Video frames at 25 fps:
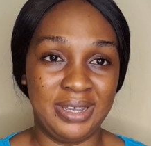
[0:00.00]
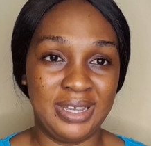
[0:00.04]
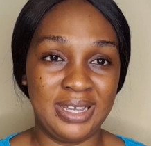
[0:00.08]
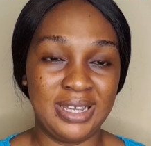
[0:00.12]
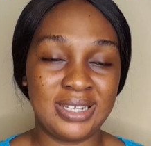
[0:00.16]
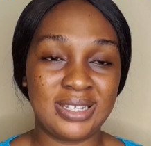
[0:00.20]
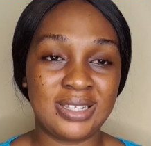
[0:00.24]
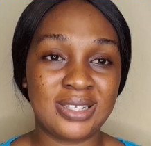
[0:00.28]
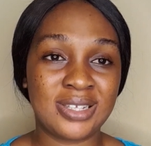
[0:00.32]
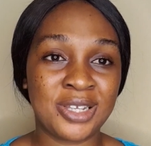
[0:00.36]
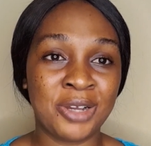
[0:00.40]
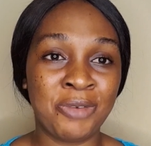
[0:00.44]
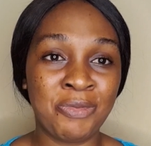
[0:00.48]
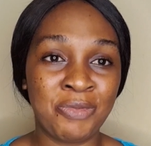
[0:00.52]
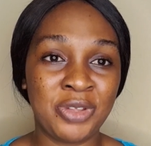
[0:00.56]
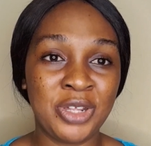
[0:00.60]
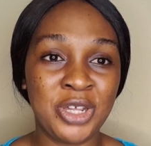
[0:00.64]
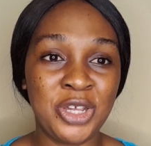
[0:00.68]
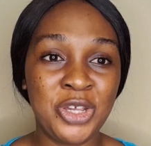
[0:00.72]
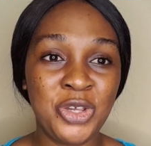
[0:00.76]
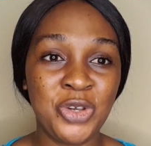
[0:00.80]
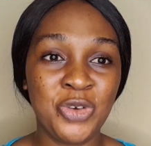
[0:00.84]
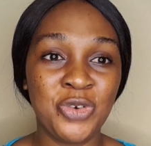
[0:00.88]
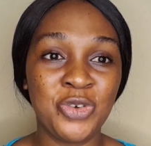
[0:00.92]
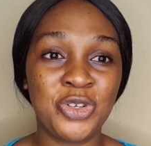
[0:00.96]
It's
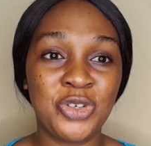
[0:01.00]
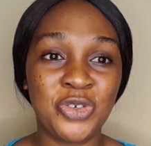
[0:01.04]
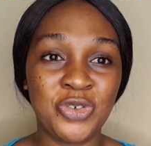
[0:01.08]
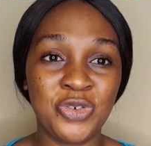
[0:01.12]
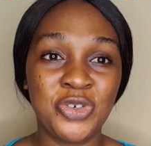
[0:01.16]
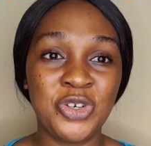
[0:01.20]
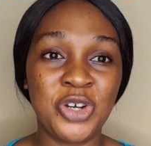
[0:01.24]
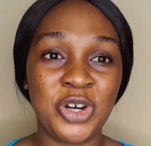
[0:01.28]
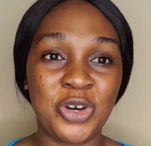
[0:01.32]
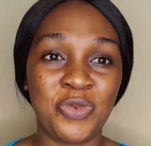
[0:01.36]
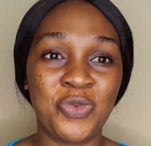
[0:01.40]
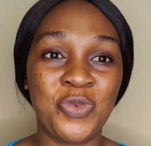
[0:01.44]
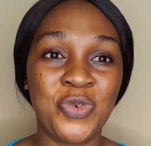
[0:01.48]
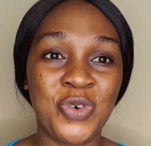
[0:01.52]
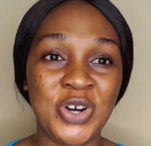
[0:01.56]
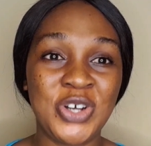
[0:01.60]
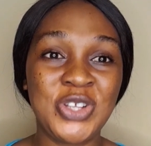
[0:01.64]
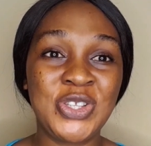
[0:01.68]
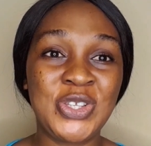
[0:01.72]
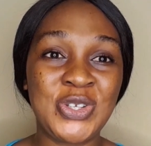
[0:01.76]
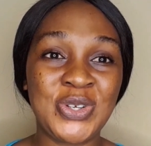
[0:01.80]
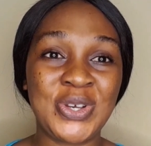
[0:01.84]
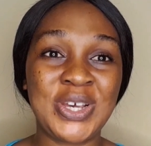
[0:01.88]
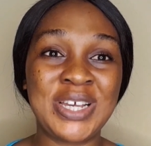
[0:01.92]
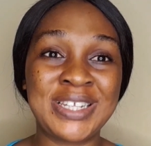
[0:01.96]
something you do not
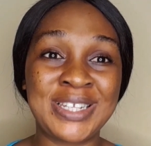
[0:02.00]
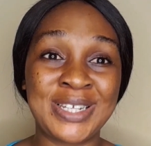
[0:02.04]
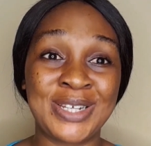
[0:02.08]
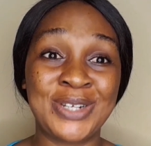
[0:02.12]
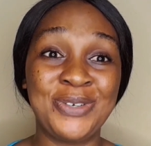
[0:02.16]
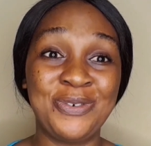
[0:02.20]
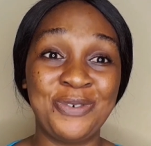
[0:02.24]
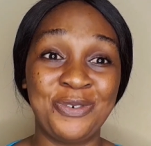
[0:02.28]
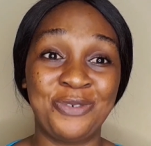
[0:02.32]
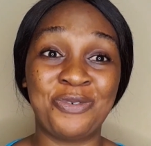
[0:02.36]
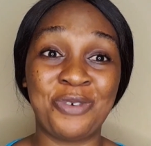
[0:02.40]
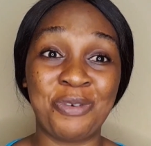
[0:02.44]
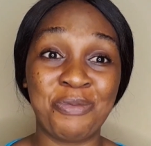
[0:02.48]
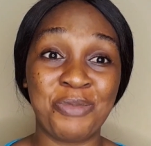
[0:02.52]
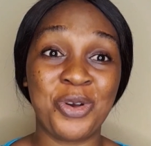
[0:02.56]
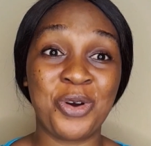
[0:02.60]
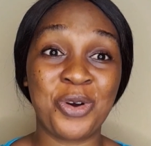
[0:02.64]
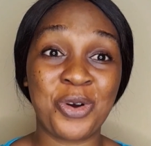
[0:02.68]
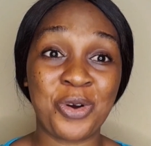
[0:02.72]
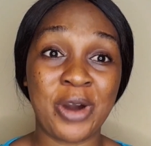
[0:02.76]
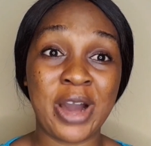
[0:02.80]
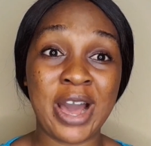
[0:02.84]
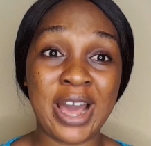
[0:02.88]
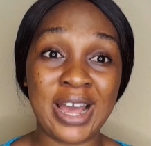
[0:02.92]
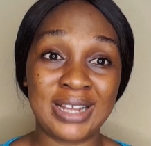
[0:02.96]
want to exclude from your
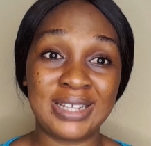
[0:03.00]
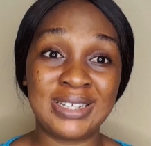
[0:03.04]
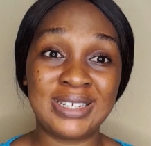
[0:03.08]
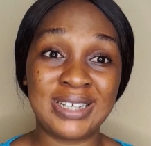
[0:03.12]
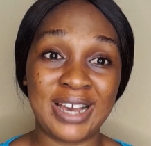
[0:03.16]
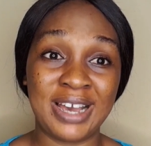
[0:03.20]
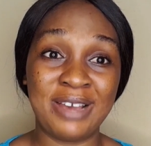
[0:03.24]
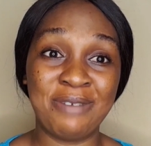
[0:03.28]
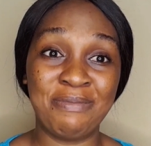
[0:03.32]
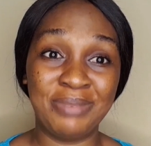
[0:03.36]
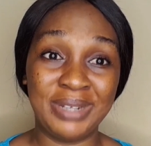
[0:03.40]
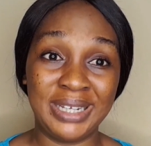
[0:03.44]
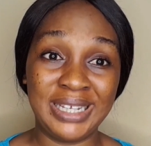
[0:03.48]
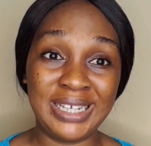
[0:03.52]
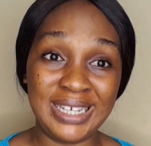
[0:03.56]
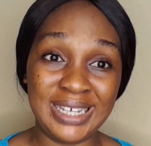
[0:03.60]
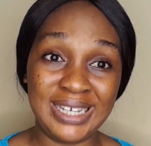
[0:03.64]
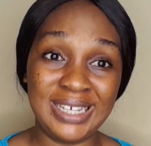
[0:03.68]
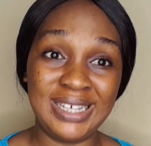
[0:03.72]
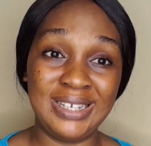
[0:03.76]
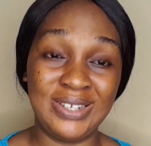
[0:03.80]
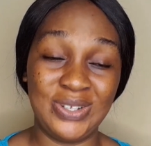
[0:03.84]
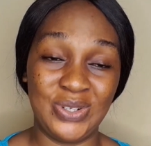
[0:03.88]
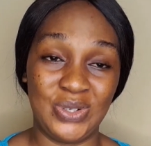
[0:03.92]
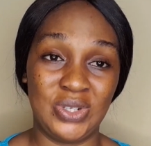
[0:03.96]
quiet time.
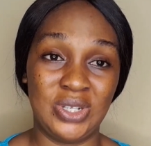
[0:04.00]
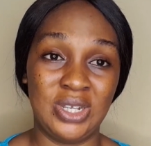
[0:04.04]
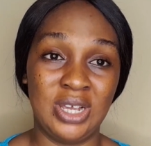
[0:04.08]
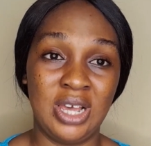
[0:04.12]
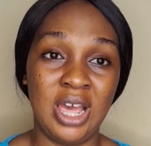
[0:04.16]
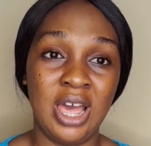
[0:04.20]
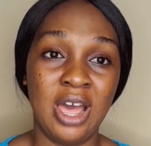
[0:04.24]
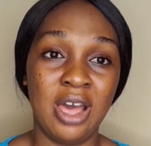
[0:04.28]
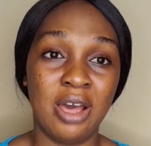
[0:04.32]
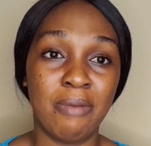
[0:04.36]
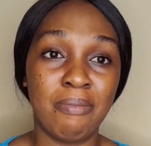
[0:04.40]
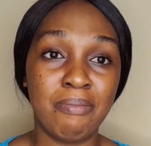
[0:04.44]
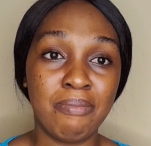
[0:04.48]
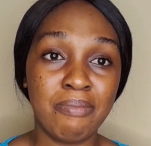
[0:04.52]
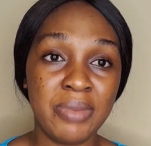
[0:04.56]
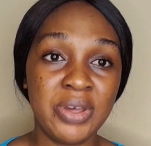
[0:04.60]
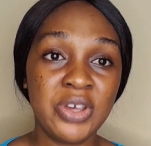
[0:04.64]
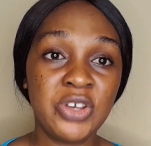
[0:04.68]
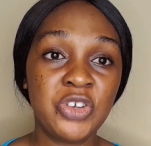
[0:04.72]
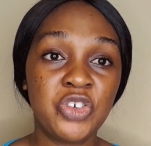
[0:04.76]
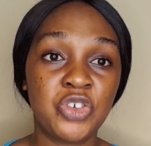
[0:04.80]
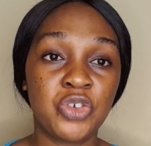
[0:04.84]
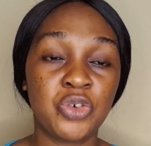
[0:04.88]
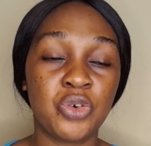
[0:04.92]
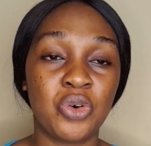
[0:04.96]
Please
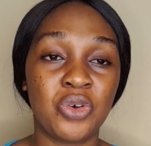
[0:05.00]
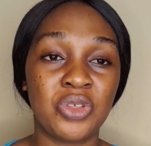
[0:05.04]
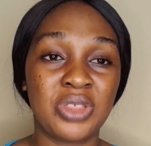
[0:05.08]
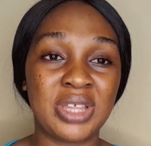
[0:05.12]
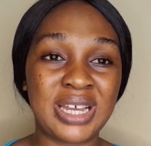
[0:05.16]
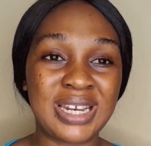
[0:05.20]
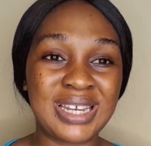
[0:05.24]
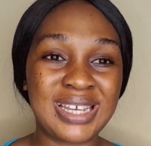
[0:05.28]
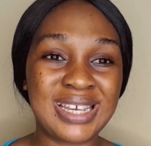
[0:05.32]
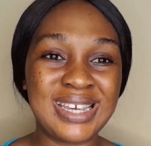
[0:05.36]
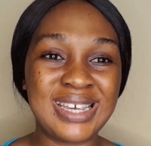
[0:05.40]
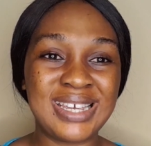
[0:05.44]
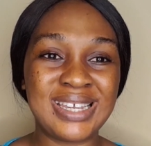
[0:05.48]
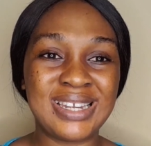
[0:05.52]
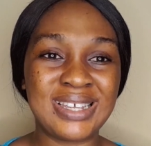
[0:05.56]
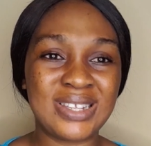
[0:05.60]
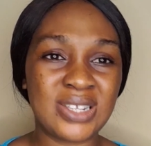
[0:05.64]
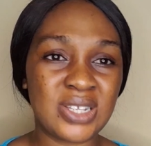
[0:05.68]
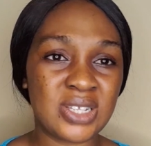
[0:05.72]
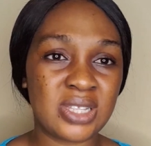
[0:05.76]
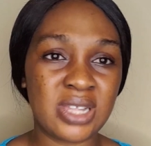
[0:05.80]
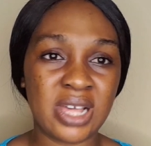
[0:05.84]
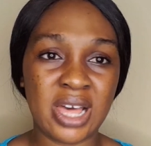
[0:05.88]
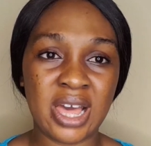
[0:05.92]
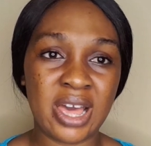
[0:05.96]
make sure that it
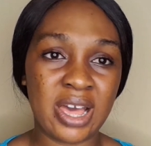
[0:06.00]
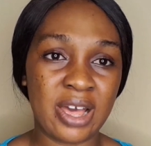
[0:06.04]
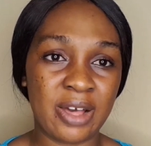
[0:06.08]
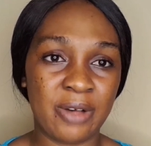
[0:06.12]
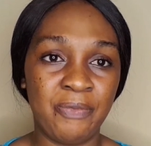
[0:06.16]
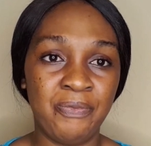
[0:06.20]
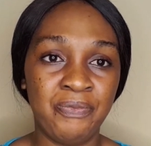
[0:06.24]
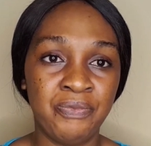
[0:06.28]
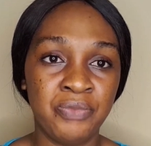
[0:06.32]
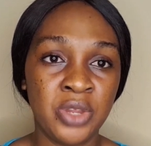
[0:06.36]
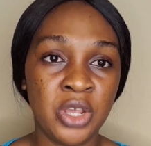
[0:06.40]
is there.